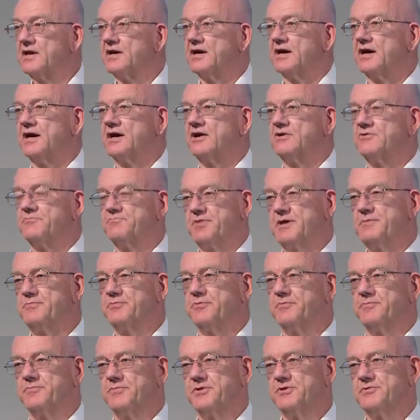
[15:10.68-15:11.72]

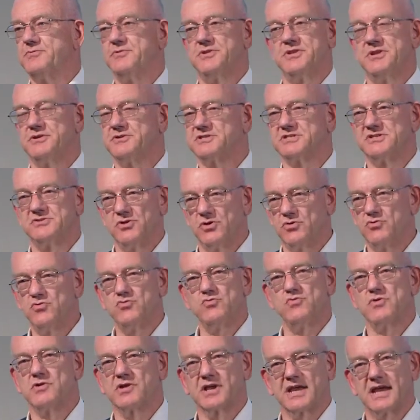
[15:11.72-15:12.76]
There's
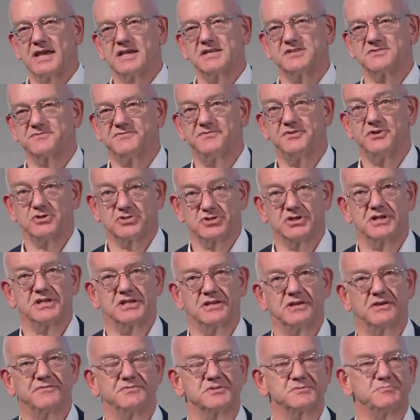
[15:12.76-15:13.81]
no case virtually
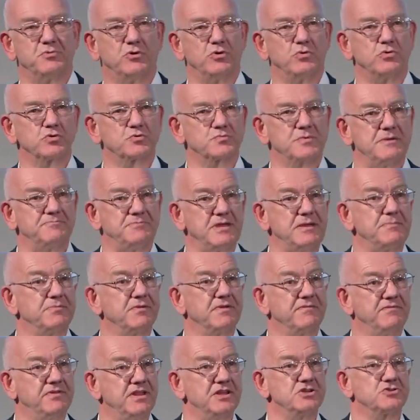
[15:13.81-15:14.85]
of sport where
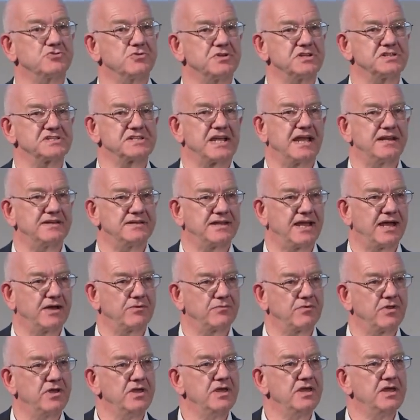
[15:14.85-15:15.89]
people have literally sat
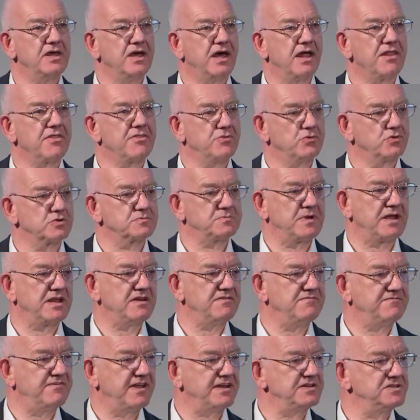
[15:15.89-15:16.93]
down and thought about
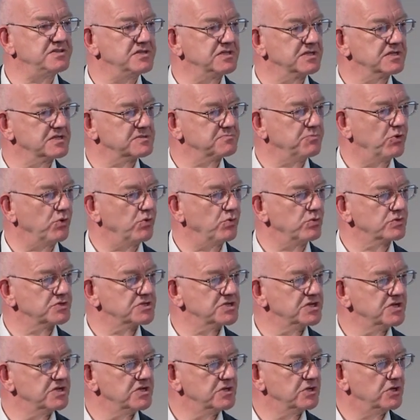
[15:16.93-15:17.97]
inventing a sport
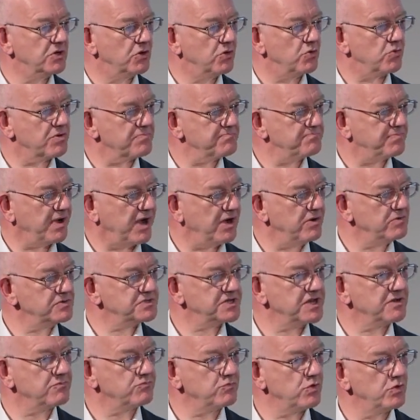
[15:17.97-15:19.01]
or
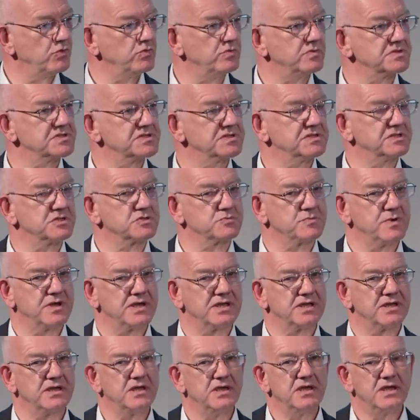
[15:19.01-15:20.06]
imposing rules in this
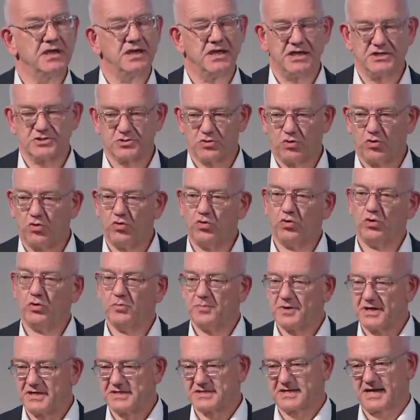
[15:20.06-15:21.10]
way. It's
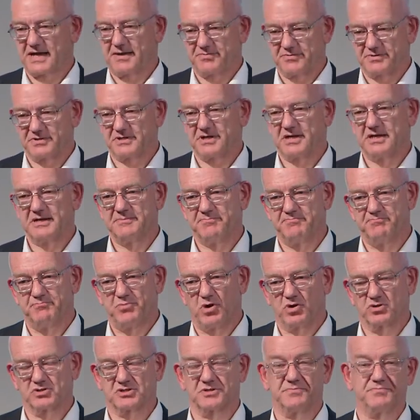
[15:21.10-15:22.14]
always happened in a
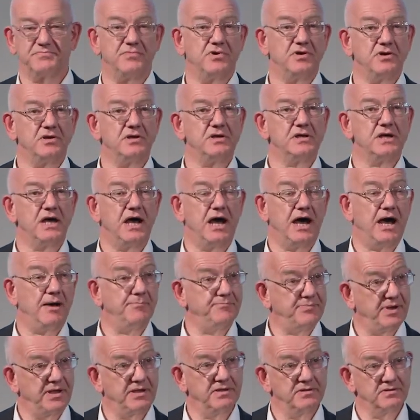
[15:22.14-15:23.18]

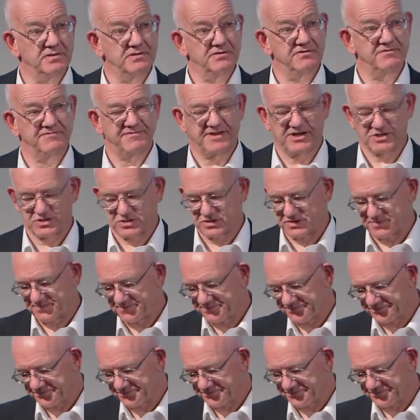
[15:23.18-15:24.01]
bottom-up fashion.